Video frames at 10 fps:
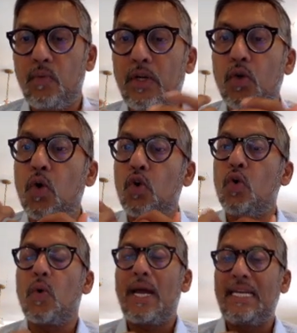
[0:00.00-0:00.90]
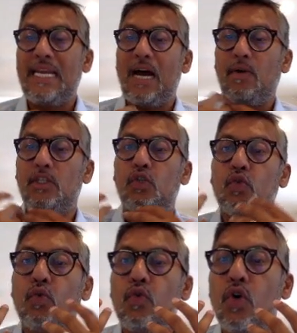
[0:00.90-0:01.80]
We don't know right now. It's
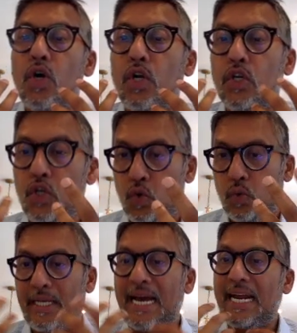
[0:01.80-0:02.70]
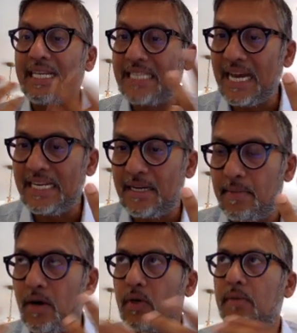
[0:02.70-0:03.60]
too new. They are excited
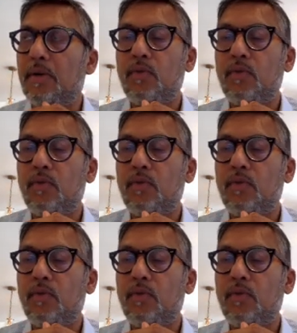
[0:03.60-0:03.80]
about it, but